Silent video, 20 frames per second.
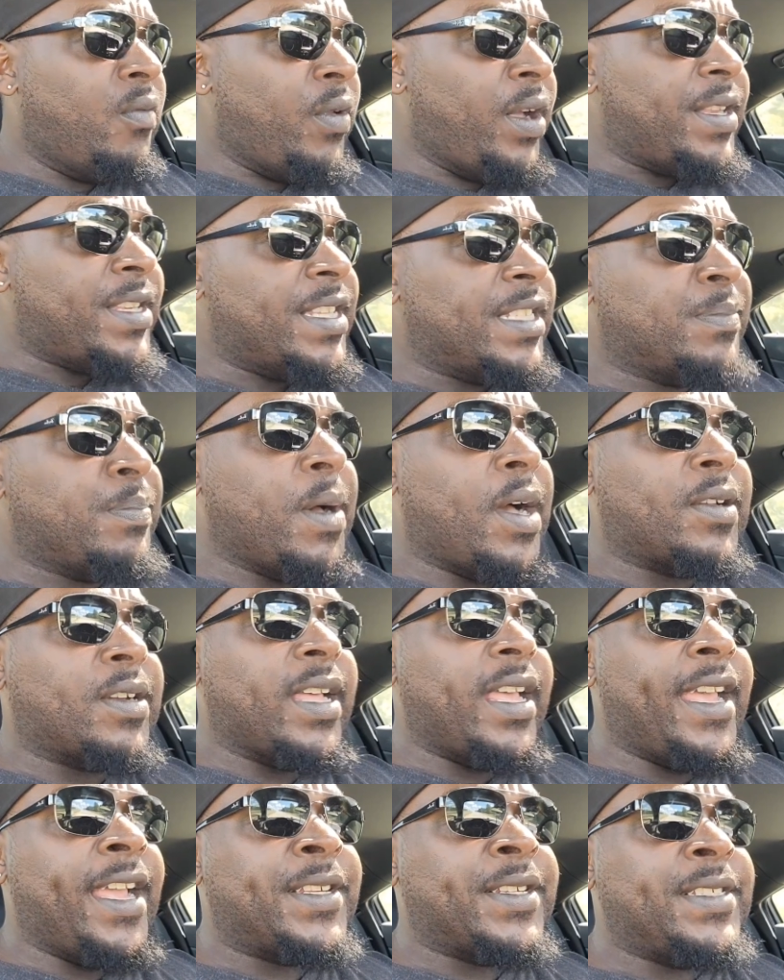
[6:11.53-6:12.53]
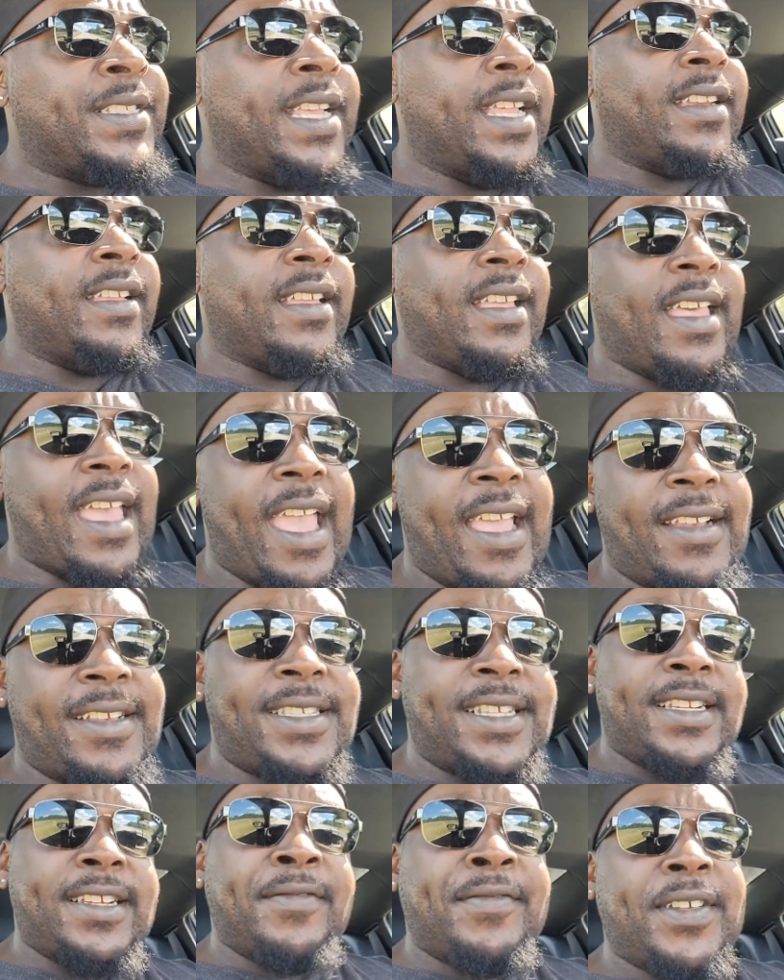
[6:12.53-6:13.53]
we just bought an extra
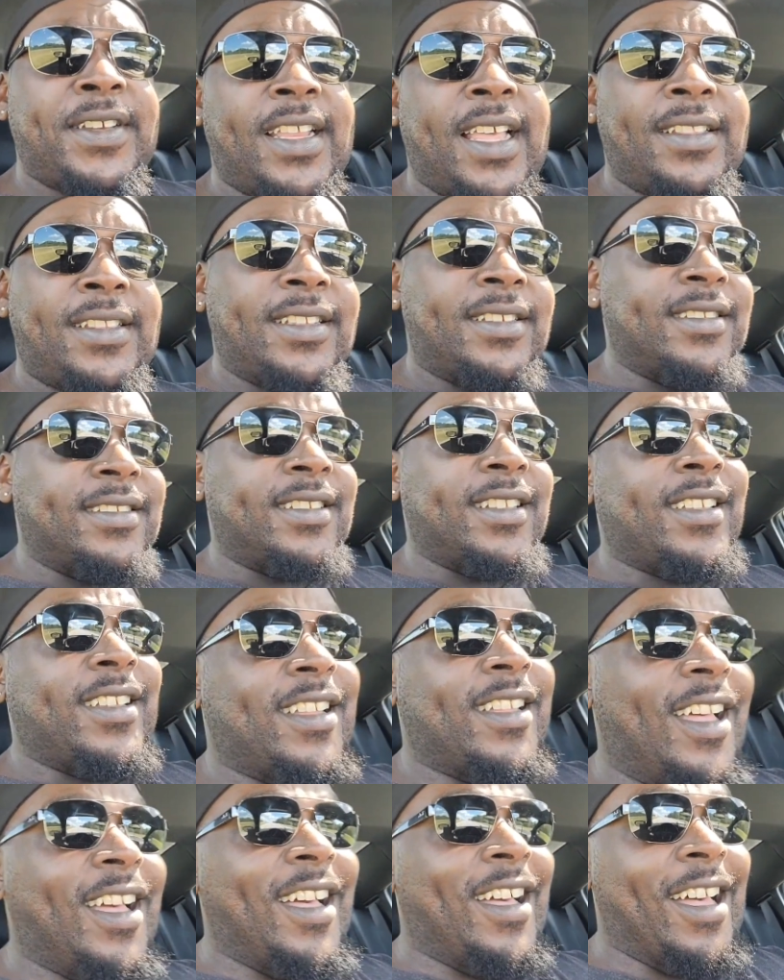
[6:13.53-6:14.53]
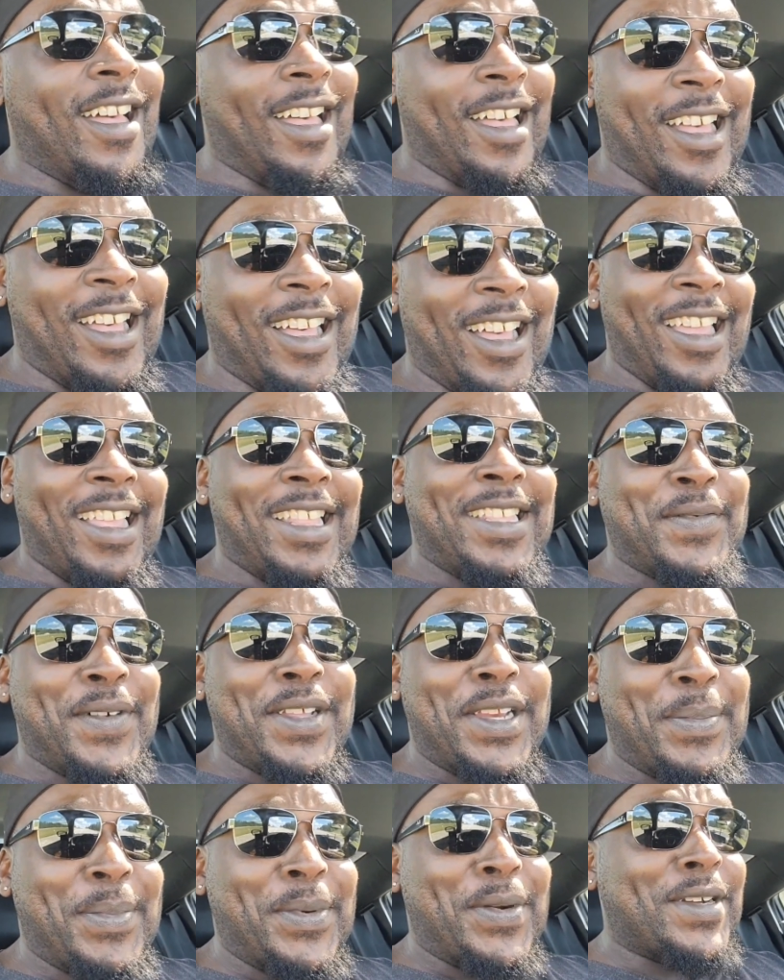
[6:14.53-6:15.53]
antenna for nothing. That's
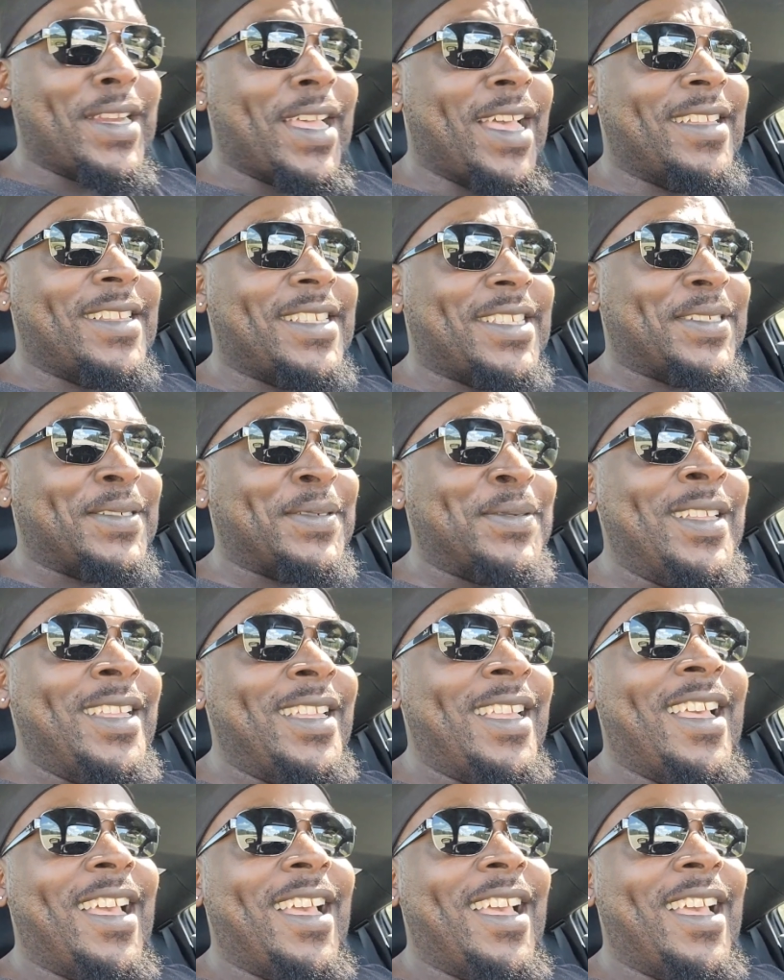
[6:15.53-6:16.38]
what it boiled out to.